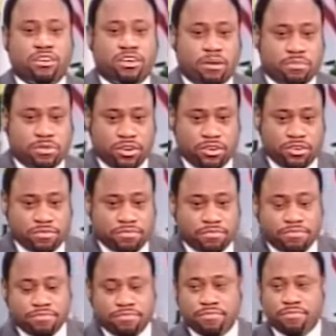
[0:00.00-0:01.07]
could come to earth.
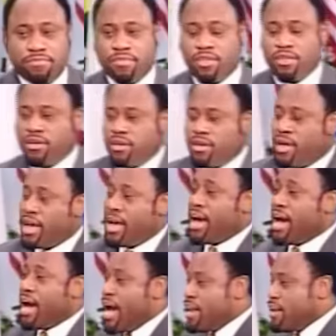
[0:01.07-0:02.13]

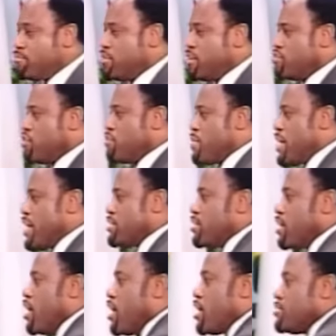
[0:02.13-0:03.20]
Adam disobeyed
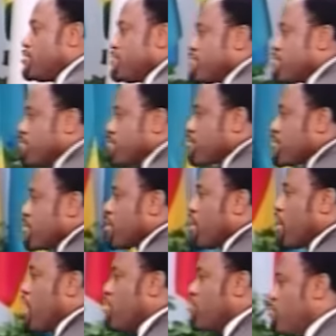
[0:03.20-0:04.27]
God
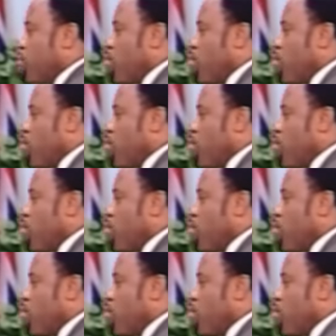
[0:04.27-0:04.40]
and